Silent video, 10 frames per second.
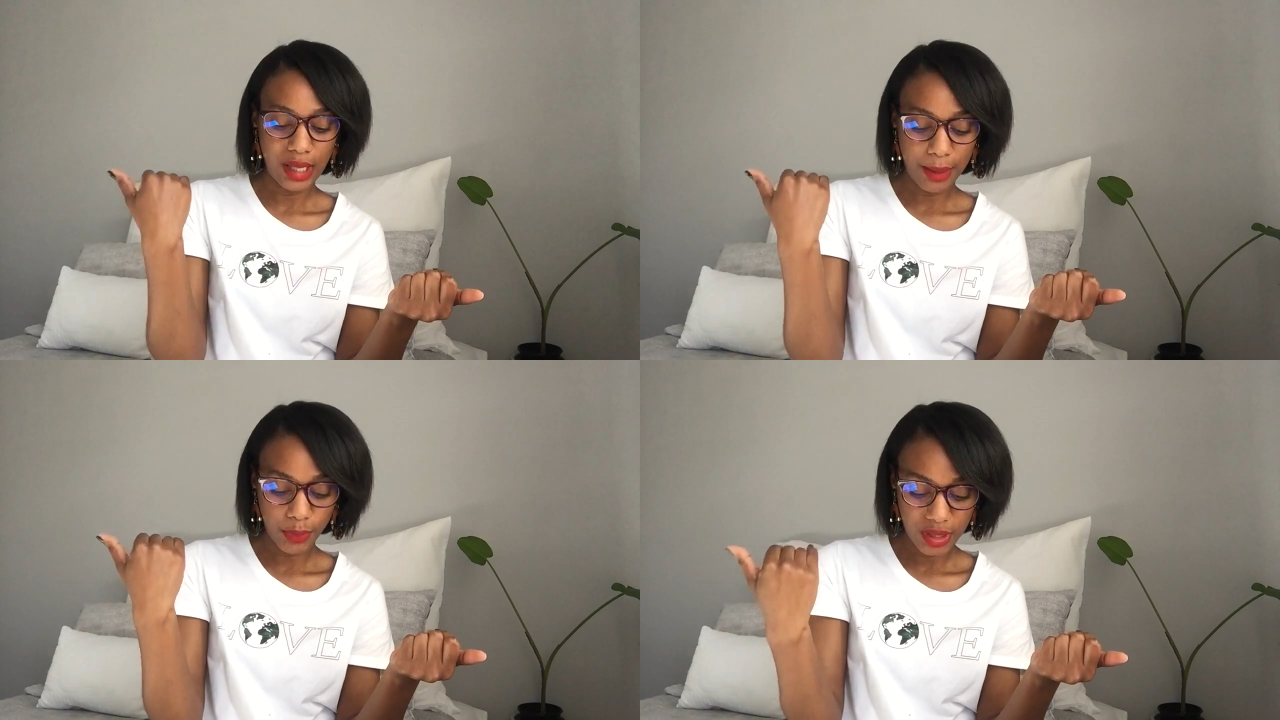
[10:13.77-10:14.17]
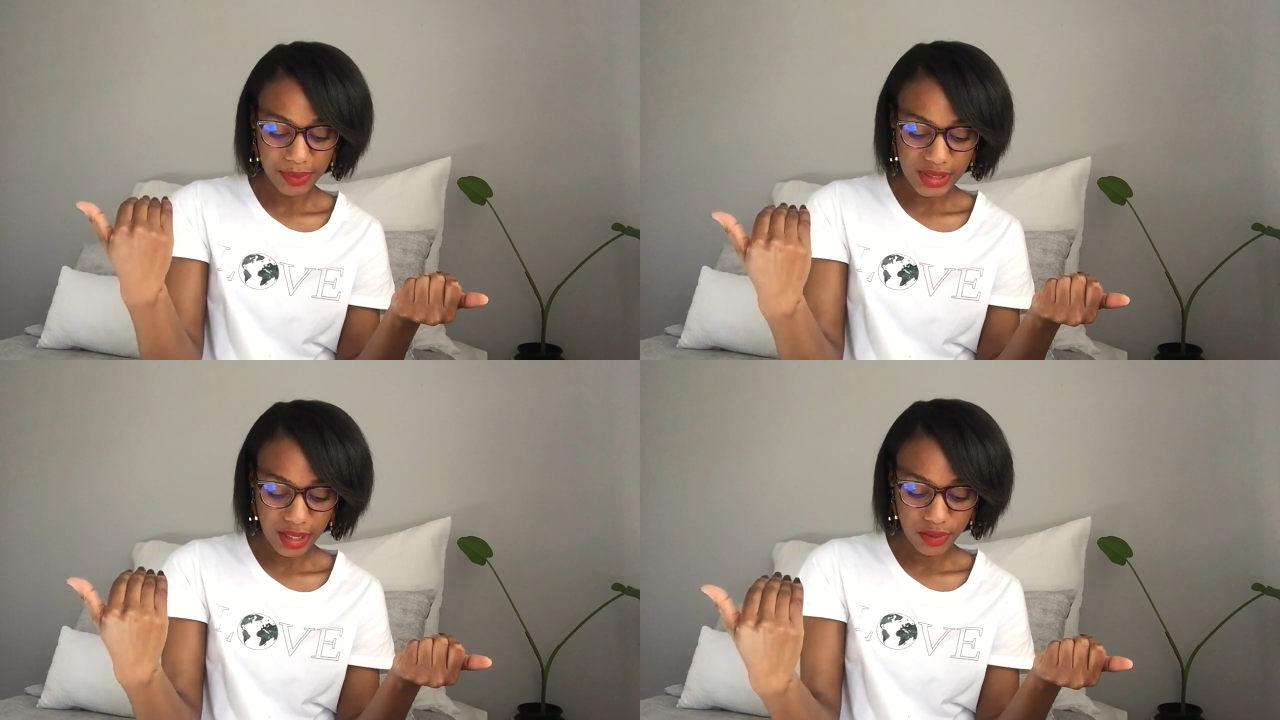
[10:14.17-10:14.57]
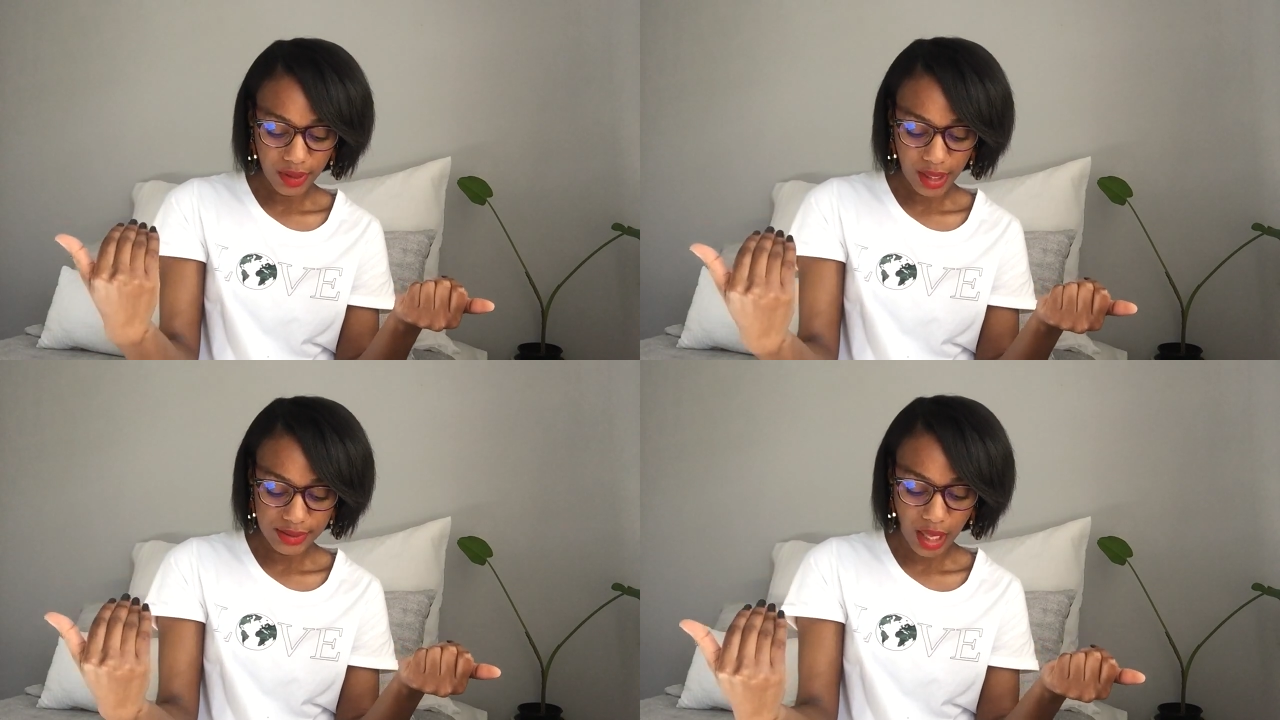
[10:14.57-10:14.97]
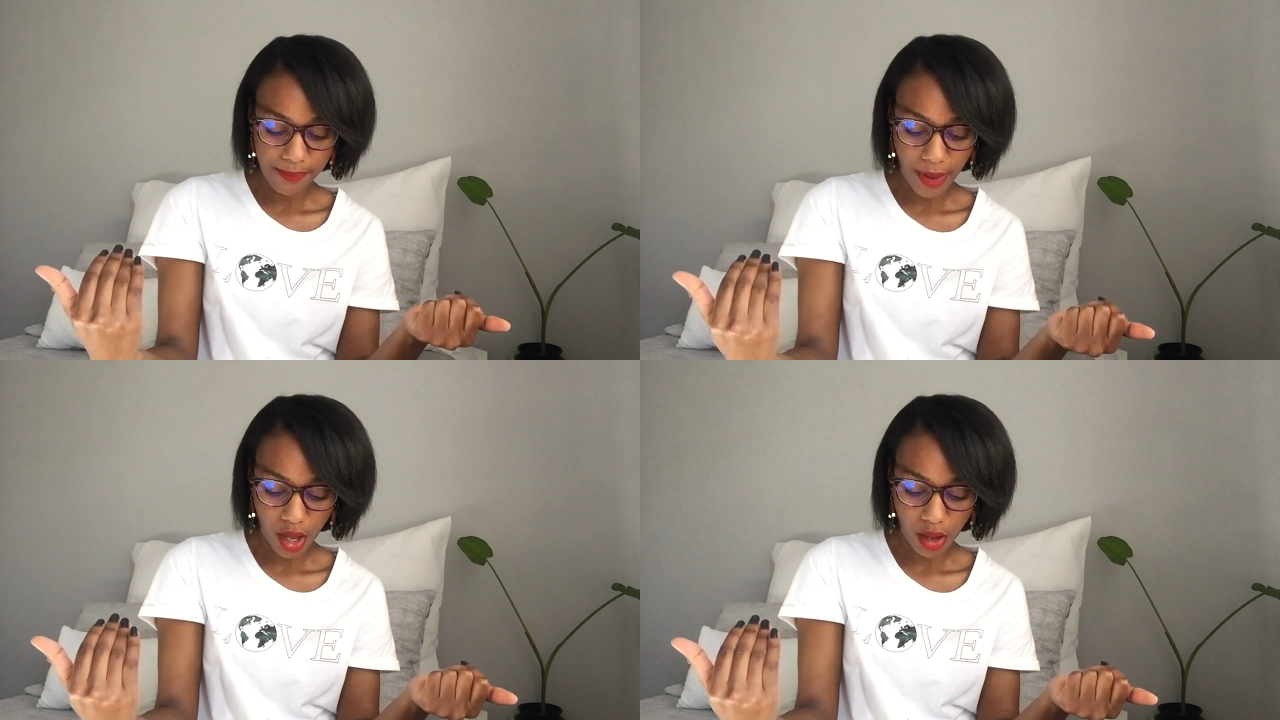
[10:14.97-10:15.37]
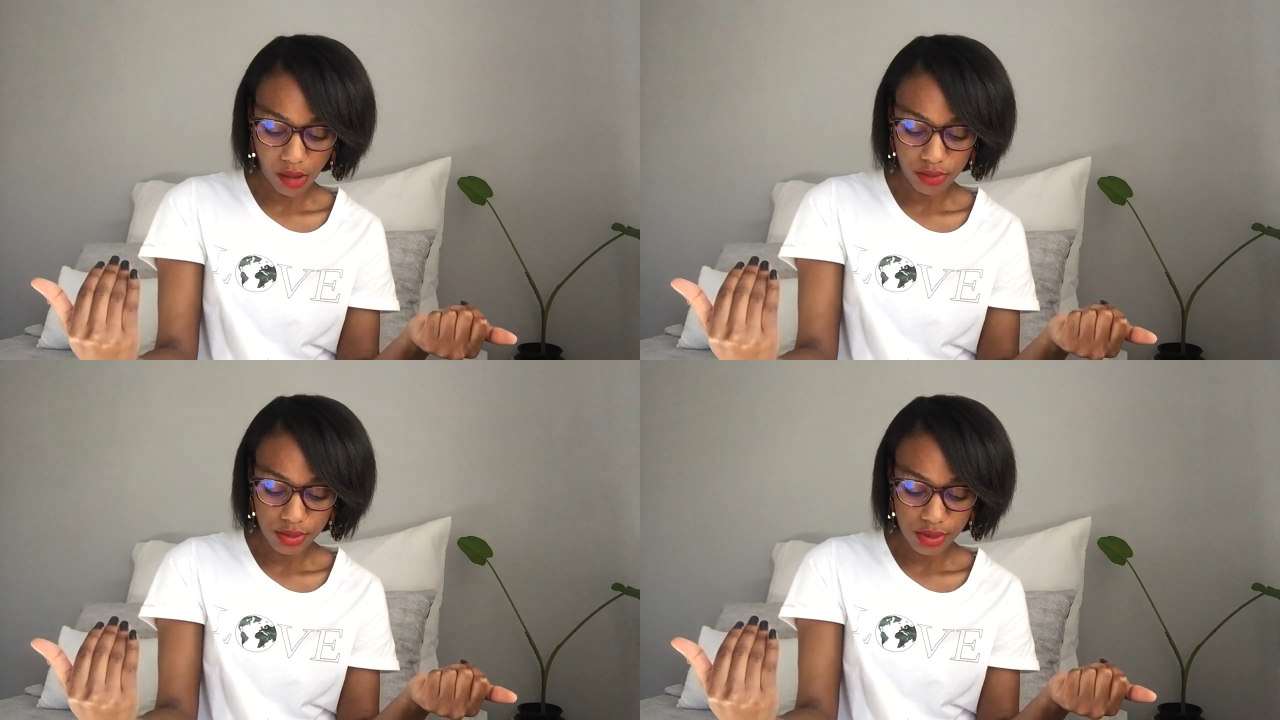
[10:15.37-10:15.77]
I'm going to be telling you guys
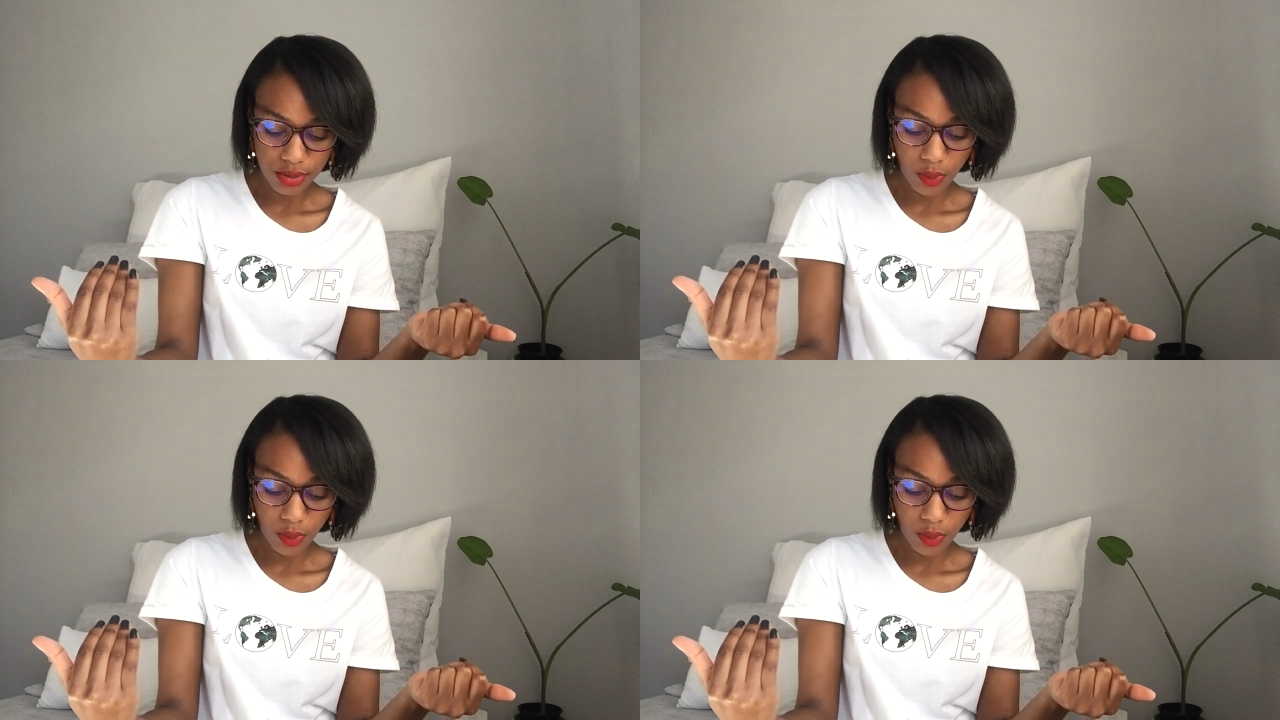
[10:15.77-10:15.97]
about